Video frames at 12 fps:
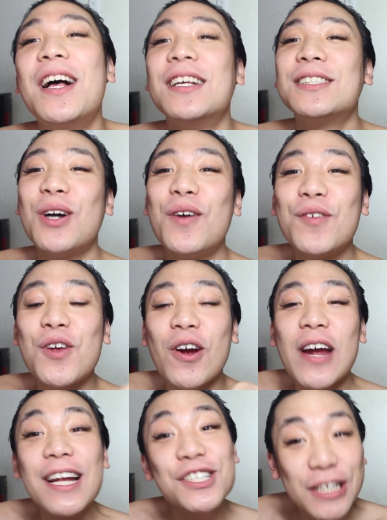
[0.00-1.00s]
So if
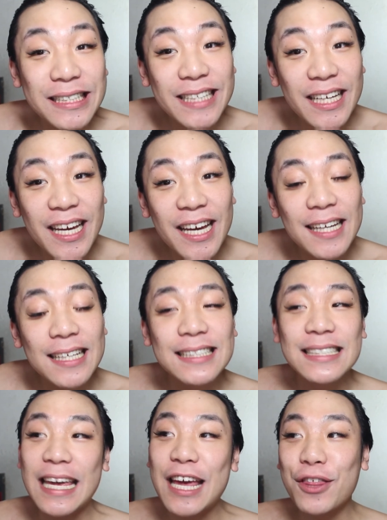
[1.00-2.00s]
you're interested in
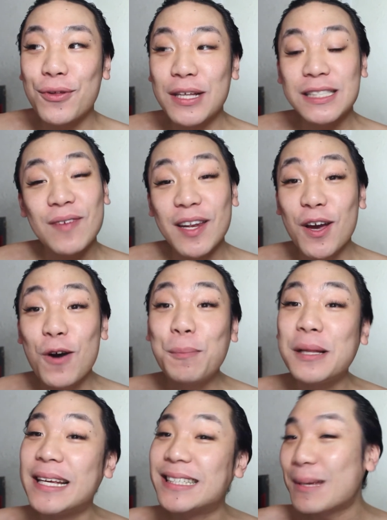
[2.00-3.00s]
sticking through this video,
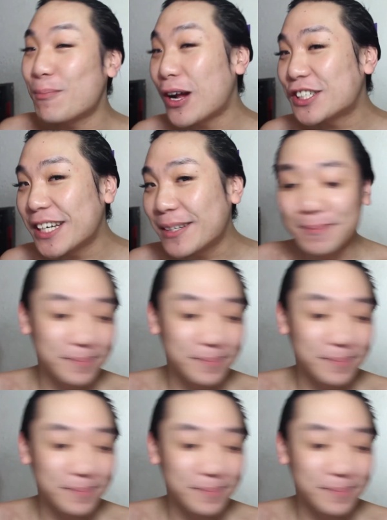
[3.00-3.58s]
please keep watching.